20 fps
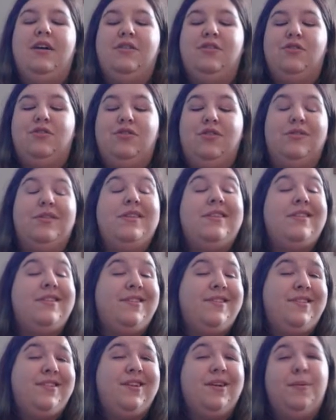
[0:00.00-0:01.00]
So this
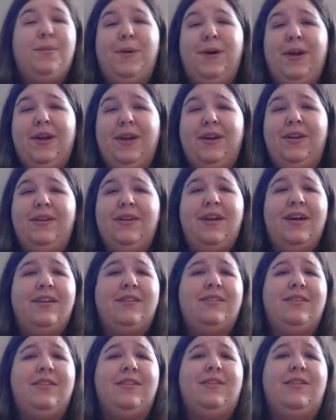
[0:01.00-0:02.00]
is still pretty good. I
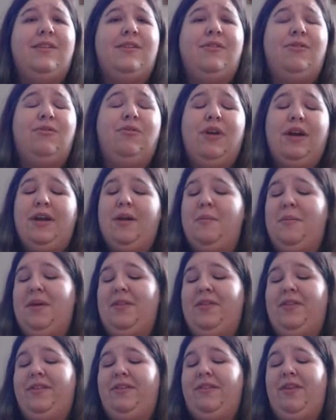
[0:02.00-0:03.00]
still
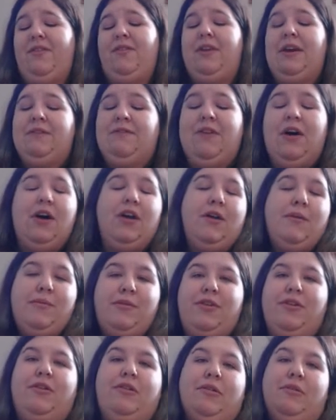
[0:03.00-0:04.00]
recommend this, even at volume
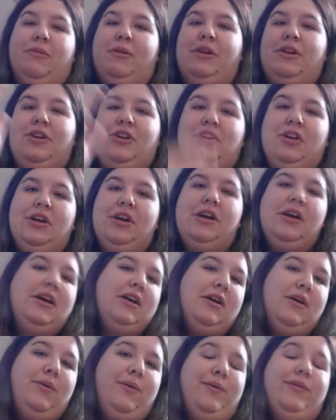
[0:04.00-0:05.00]
2. Which,
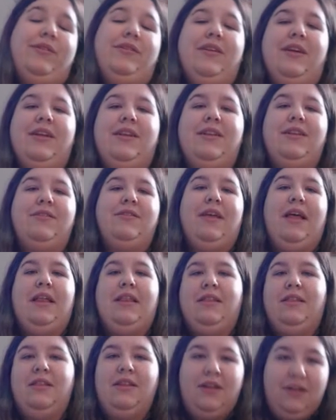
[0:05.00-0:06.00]
once again, there's a
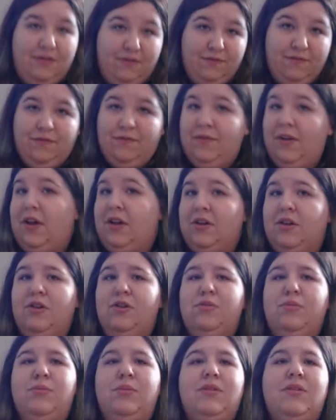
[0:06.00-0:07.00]
lot of
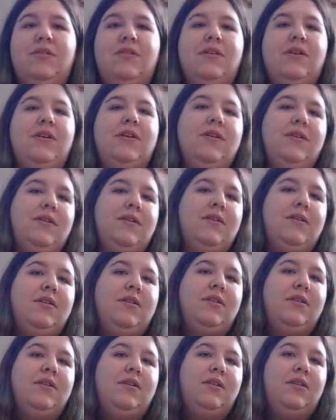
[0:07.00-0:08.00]
volumes.
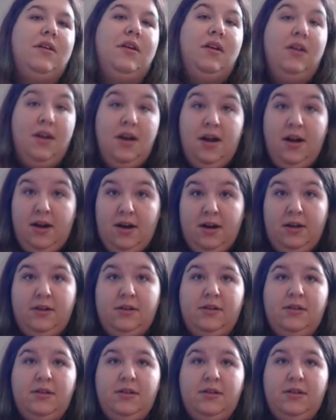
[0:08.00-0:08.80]
A lot.